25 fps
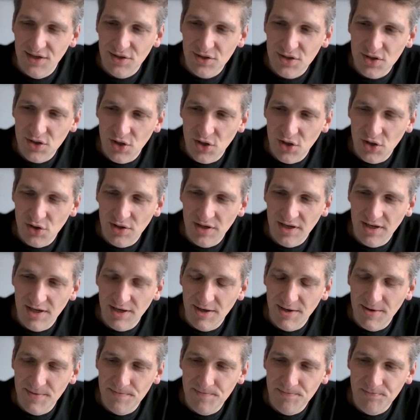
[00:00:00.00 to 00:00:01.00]

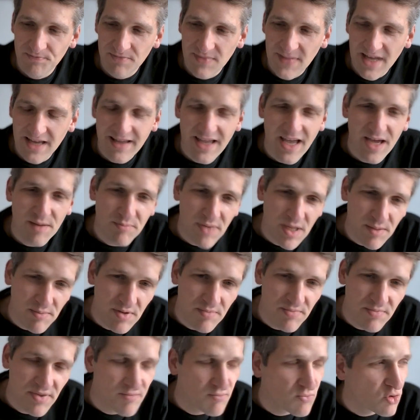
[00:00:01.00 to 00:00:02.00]
So again, maybe
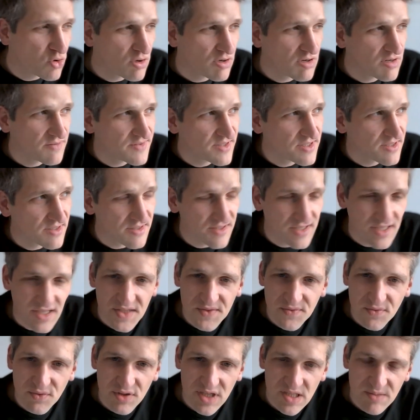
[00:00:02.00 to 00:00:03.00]
a bit more of a
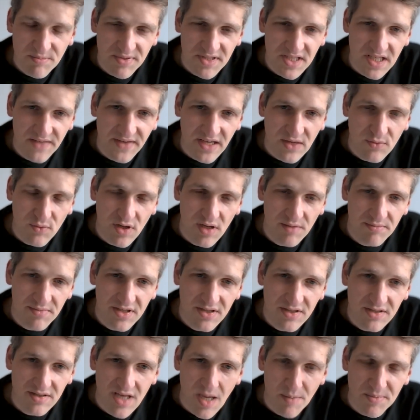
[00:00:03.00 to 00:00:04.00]
Salesforce specific one
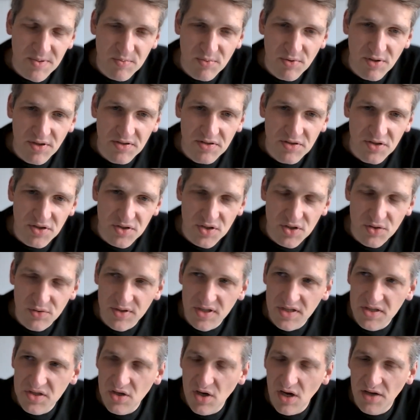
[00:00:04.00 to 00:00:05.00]
because HubSpot just
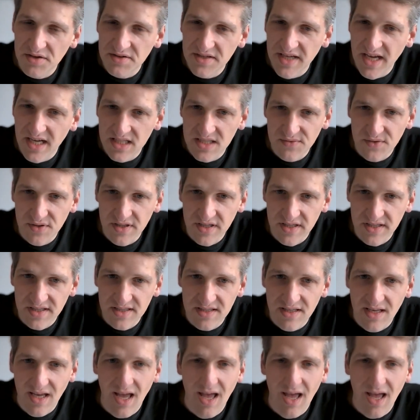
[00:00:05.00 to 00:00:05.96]
uses contacts for this.